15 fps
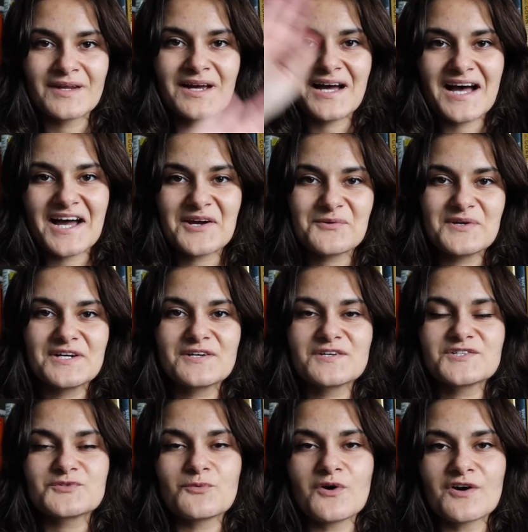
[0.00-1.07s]
Hi
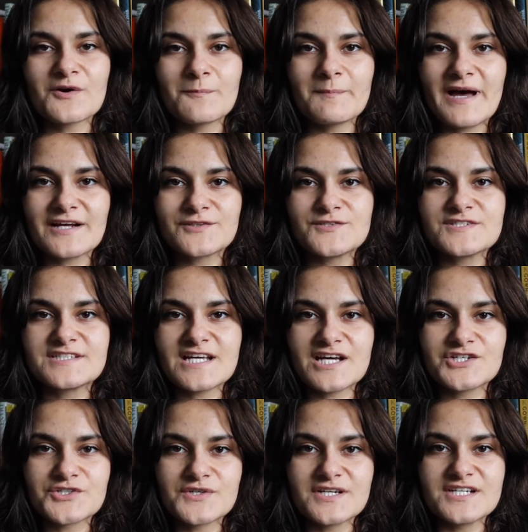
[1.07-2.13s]
readers, welcome back to
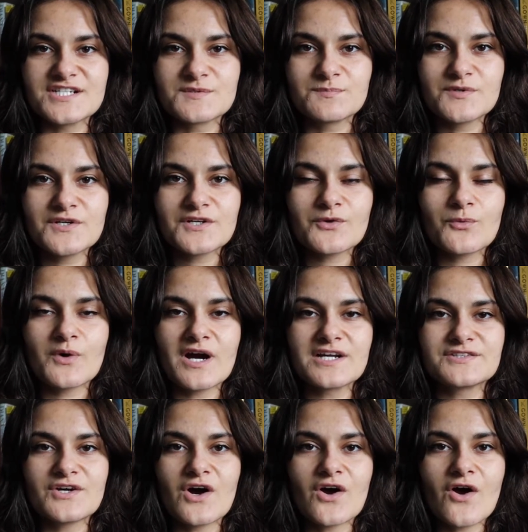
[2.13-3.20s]
Sandra is Booked, where I
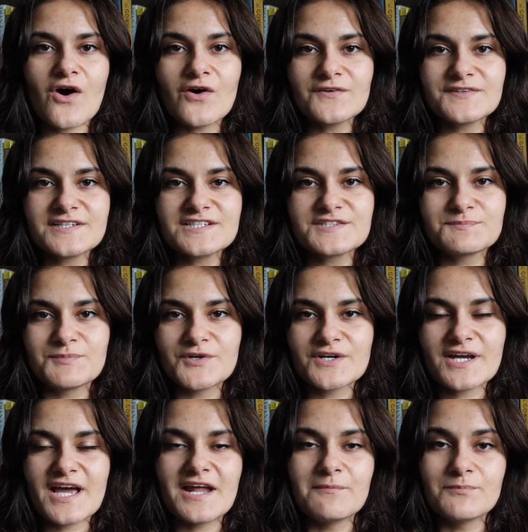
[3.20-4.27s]
talk all things
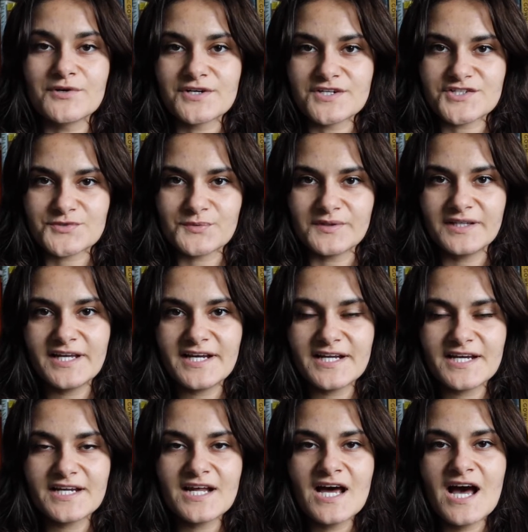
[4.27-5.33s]
book and bookish
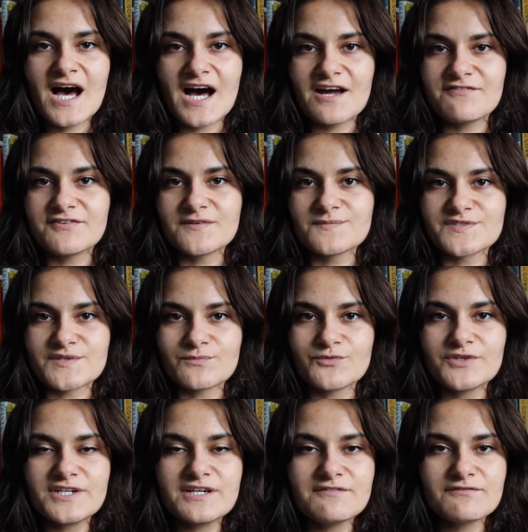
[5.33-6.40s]
related. I film some
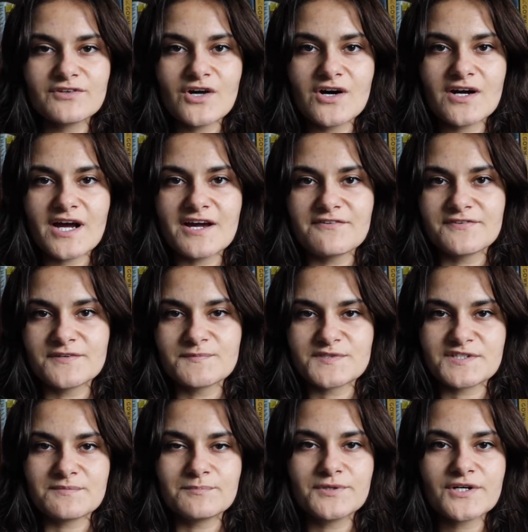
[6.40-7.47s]
reading vlog, I film
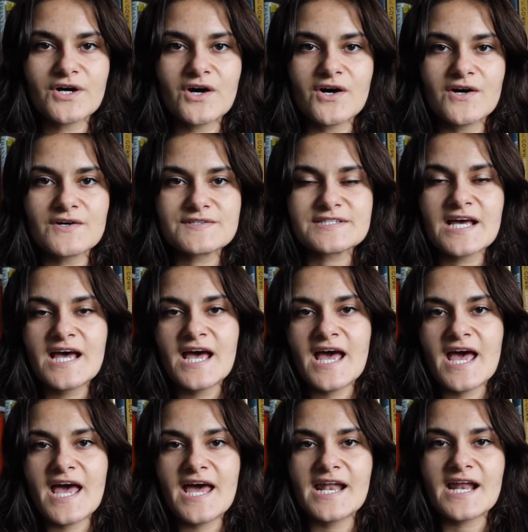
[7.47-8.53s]
some book hauls,
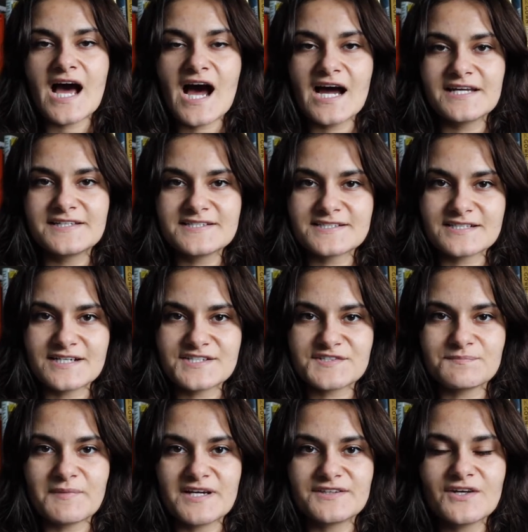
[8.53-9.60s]
and I discuss
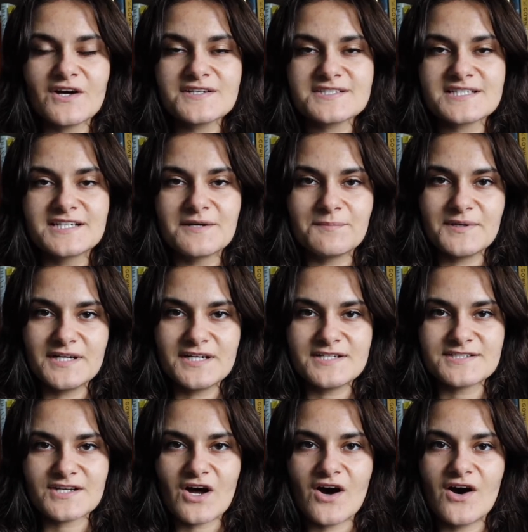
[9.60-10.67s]
my thoughts and
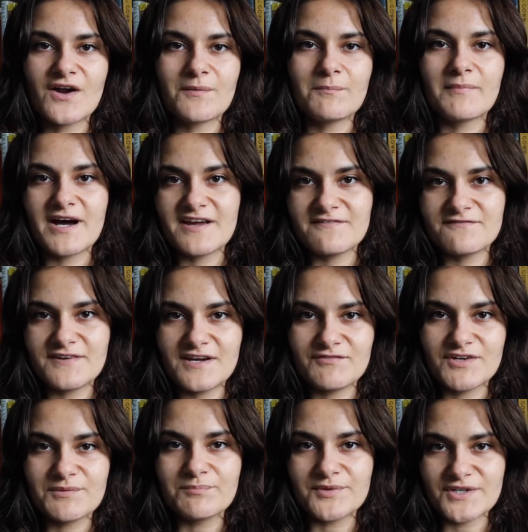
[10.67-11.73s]
opinions on my
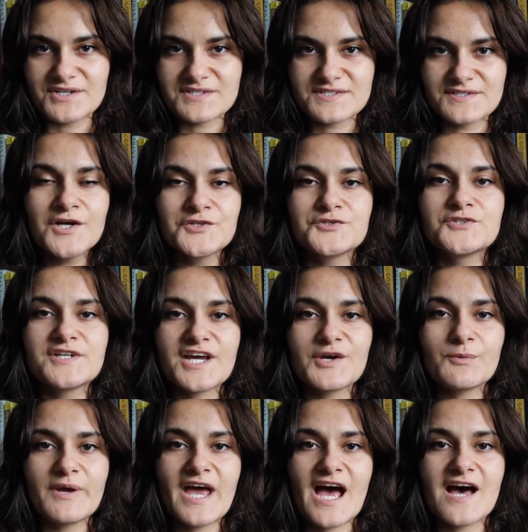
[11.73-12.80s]
favorite books. Today
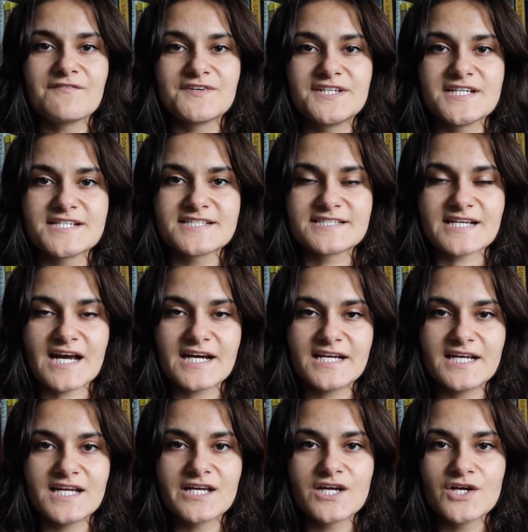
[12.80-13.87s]
we have an
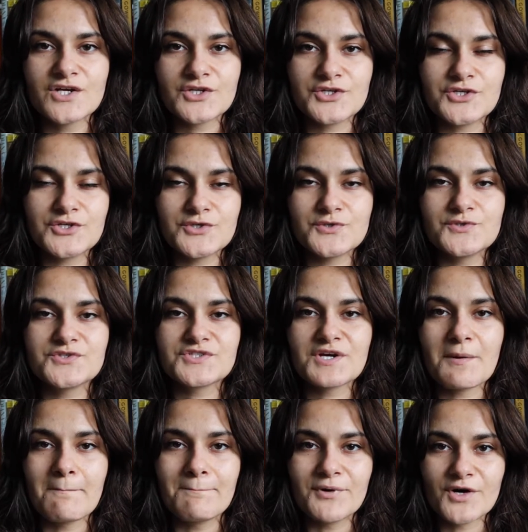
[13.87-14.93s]
exciting, huge
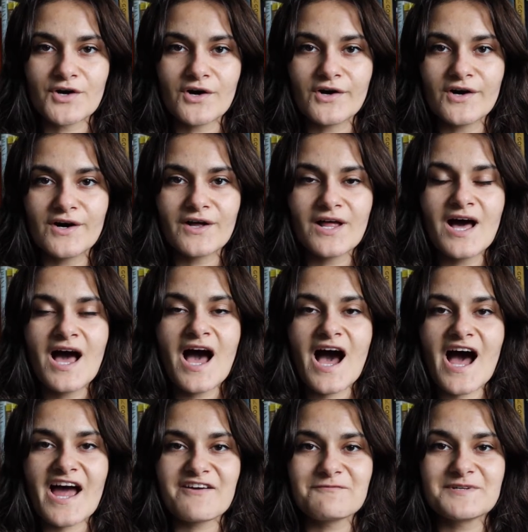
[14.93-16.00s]
book haul.
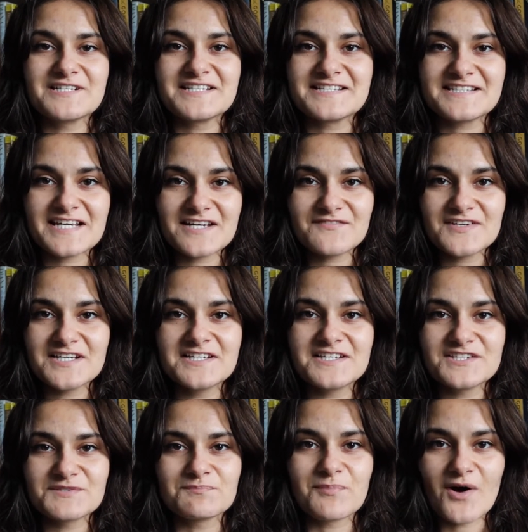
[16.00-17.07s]
I've been saving
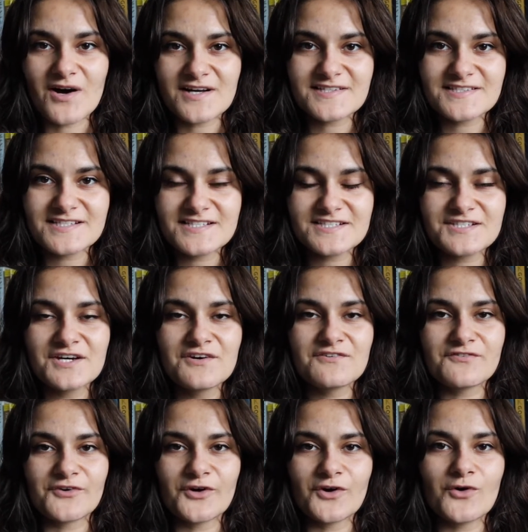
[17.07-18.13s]
these boxes
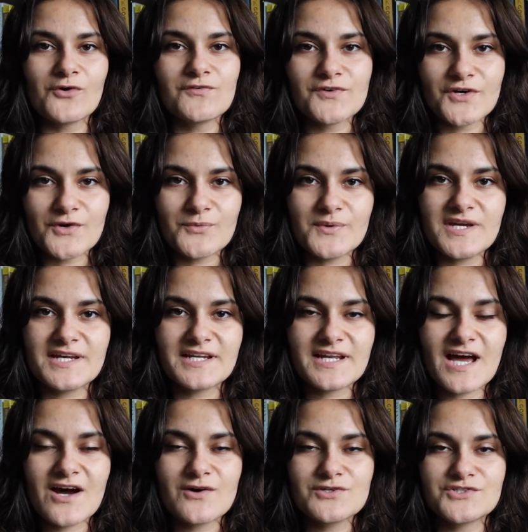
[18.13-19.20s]
for over a week
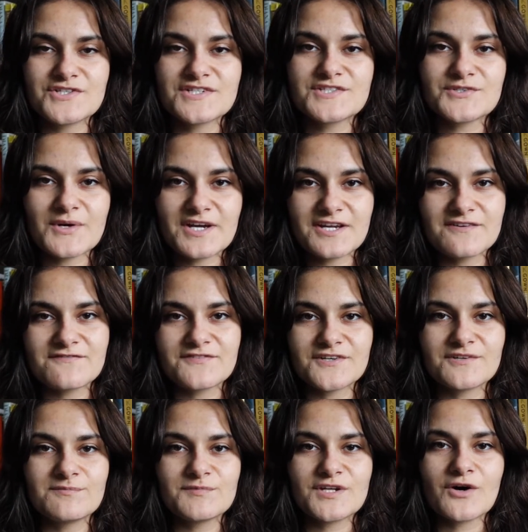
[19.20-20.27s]
now just so I can
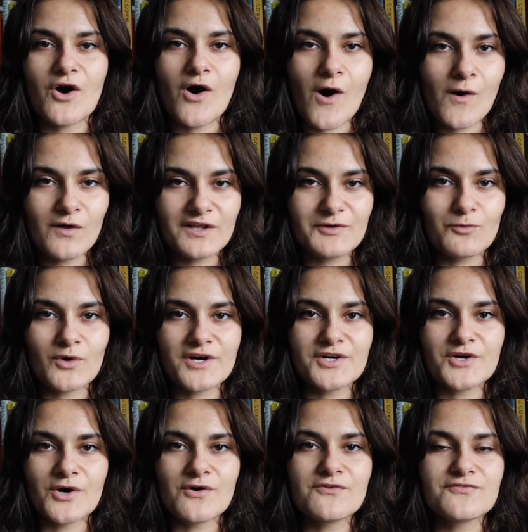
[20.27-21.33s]
film them all in one
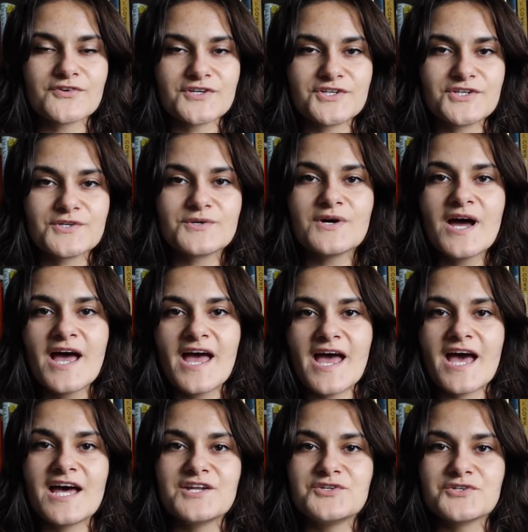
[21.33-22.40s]
go for you,
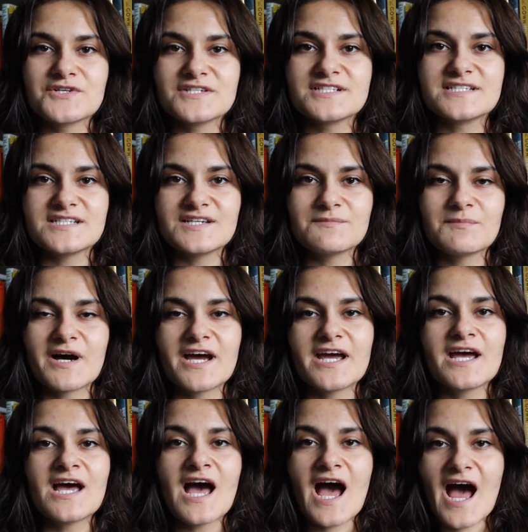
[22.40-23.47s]
and you can see my
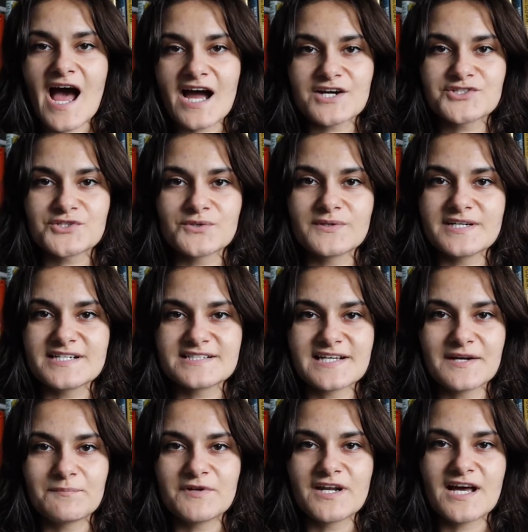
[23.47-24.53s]
actual
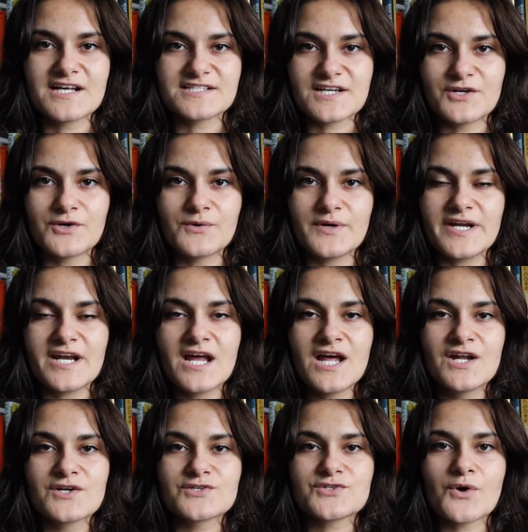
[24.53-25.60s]
excitement as I go in.
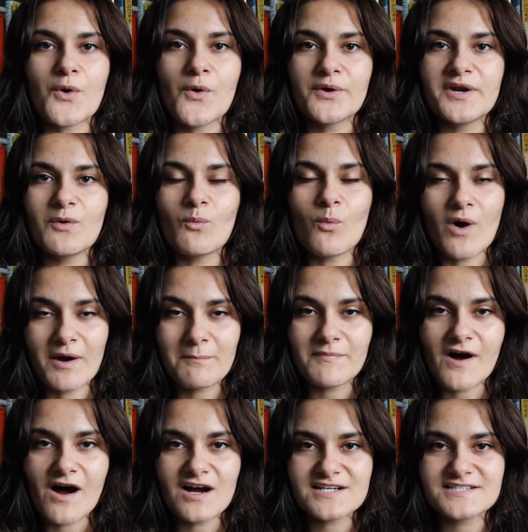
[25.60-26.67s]
There's only one
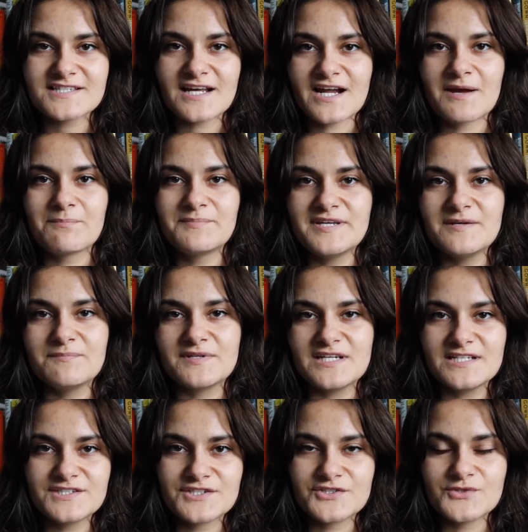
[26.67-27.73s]
box that I peeped
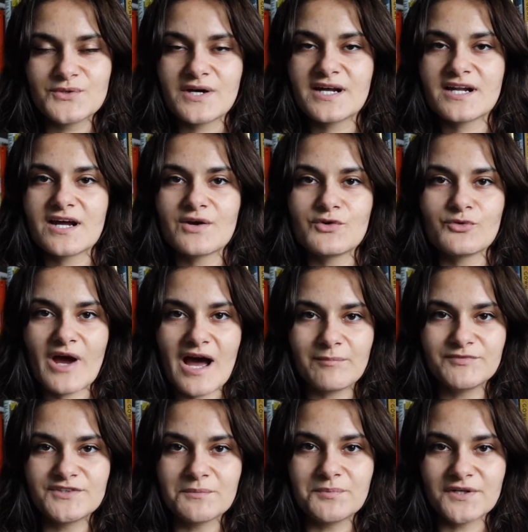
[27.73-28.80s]
into and I
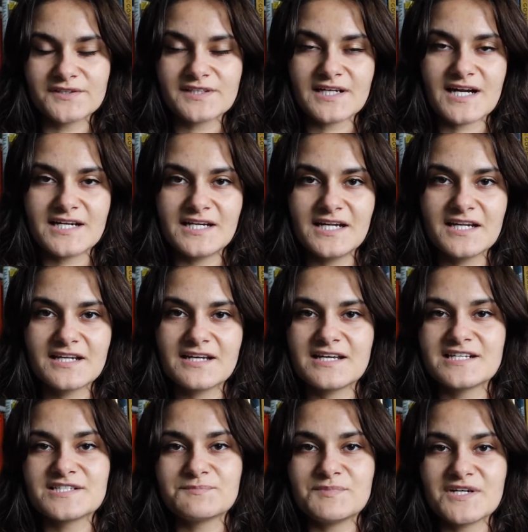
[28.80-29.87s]
grabbed the book that I needed.
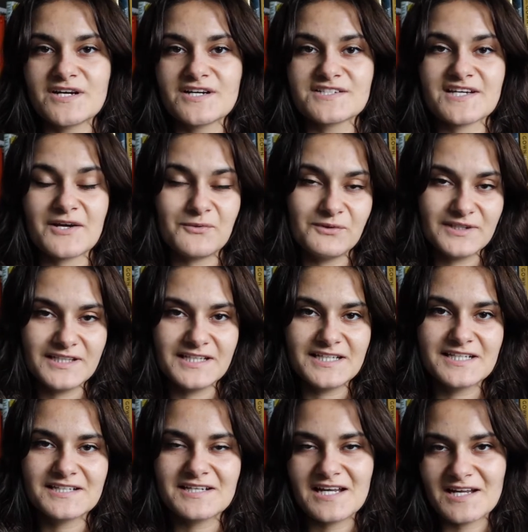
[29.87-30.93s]
It's because I really need
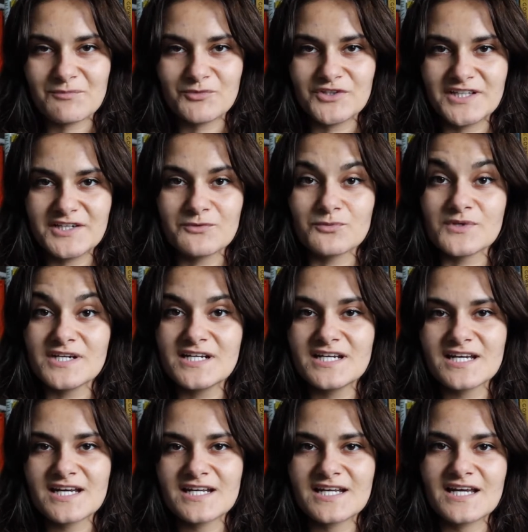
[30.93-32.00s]
it and I'm really
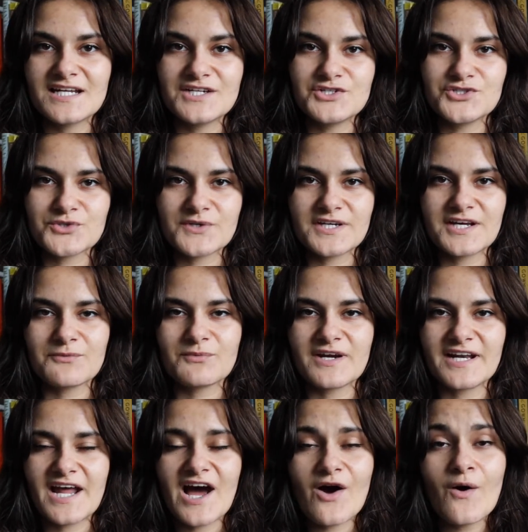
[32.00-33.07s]
reading it and enjoying it right
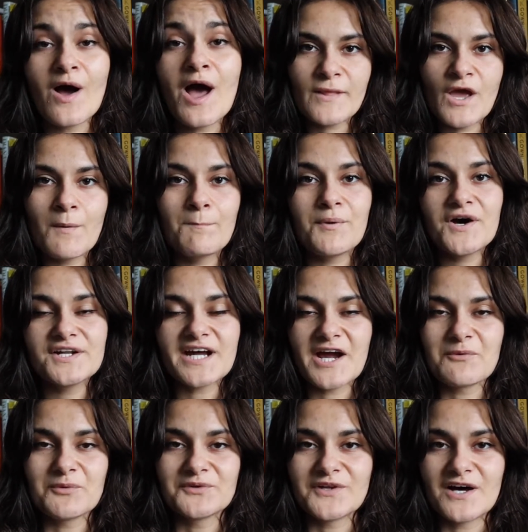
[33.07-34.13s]
now. But I
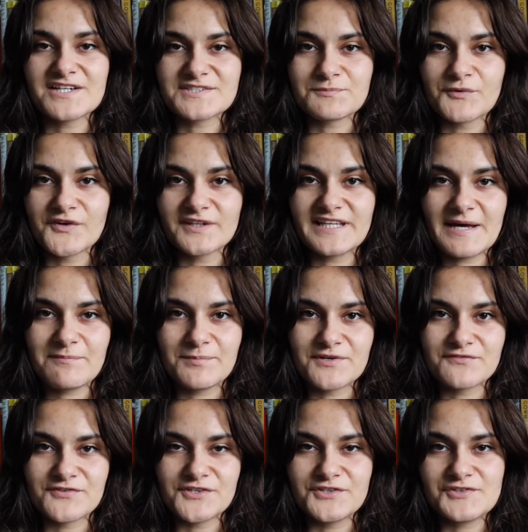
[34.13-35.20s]
will not spoil that book
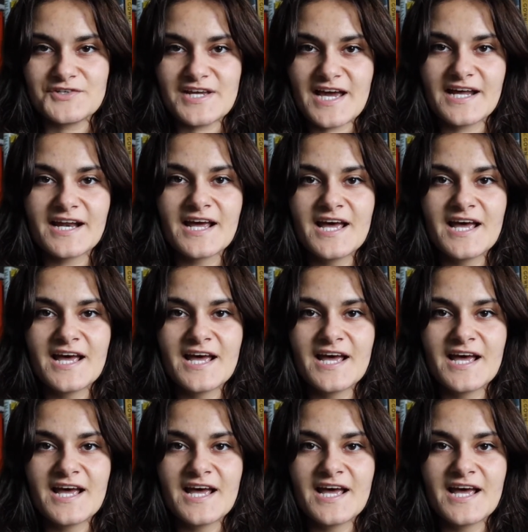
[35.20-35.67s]
for you yet.